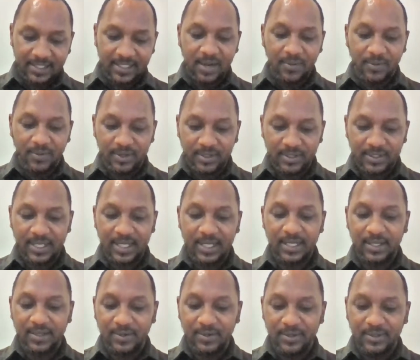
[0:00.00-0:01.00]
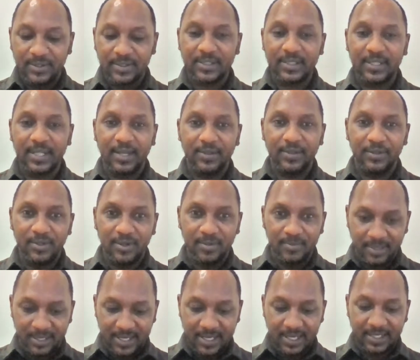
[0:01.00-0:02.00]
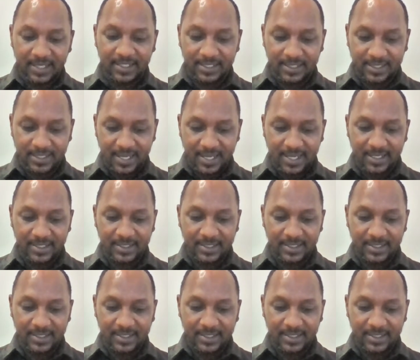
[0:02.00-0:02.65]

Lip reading: Is that what you're telling us? Now you don't take it?